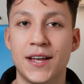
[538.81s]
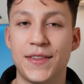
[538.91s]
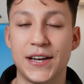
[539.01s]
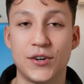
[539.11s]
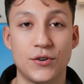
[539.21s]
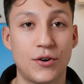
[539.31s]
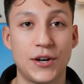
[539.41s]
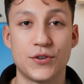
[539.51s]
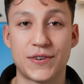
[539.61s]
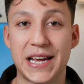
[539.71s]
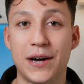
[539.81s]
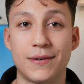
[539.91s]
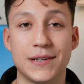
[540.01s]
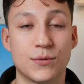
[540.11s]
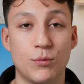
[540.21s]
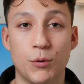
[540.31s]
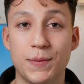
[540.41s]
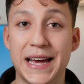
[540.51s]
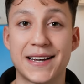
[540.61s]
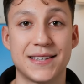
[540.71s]
then your knowledge of calculus will
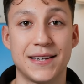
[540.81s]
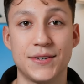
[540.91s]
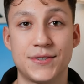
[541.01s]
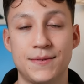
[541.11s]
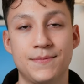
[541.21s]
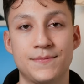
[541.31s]
be excellent.